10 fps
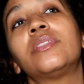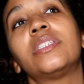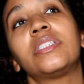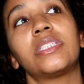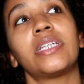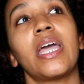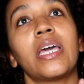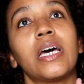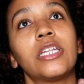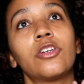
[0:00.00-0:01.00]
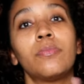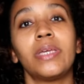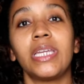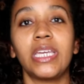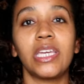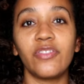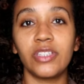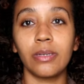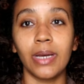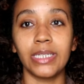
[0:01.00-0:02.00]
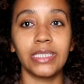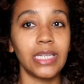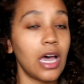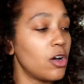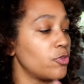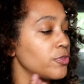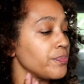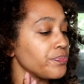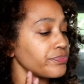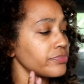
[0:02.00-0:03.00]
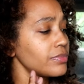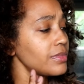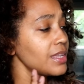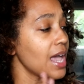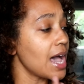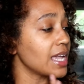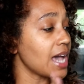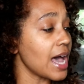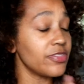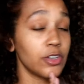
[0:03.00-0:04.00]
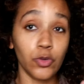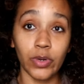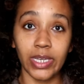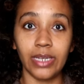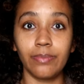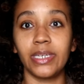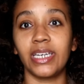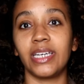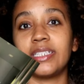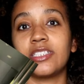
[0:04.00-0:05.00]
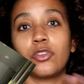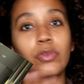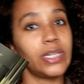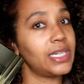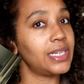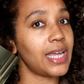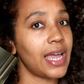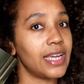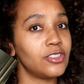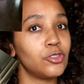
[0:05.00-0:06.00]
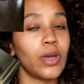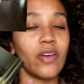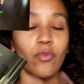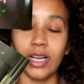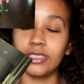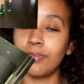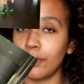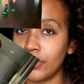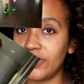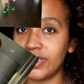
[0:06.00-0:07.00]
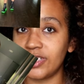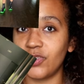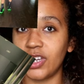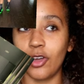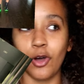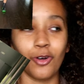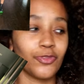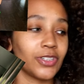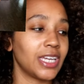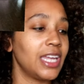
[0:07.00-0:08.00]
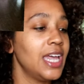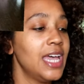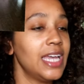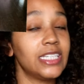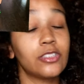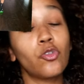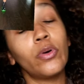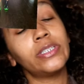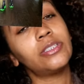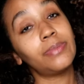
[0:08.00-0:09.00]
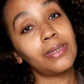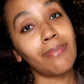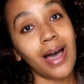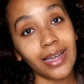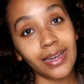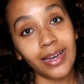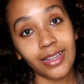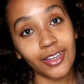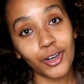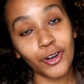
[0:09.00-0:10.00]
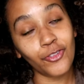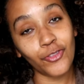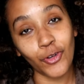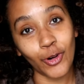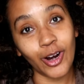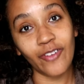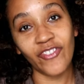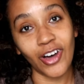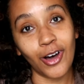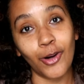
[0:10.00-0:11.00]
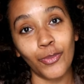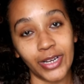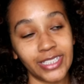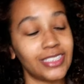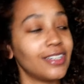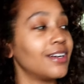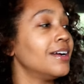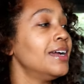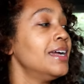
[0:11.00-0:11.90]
This is like a little mini gift to myself I got the green because green, as you have watched my previous video, hopefully, is going to be my color for fall winter.